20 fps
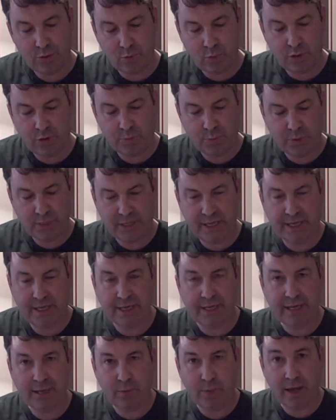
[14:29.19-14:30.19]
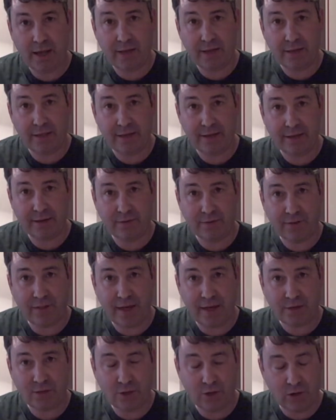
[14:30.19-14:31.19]
It works particularly well, I think, for
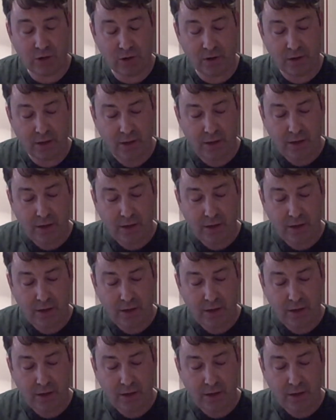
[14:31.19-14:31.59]
that song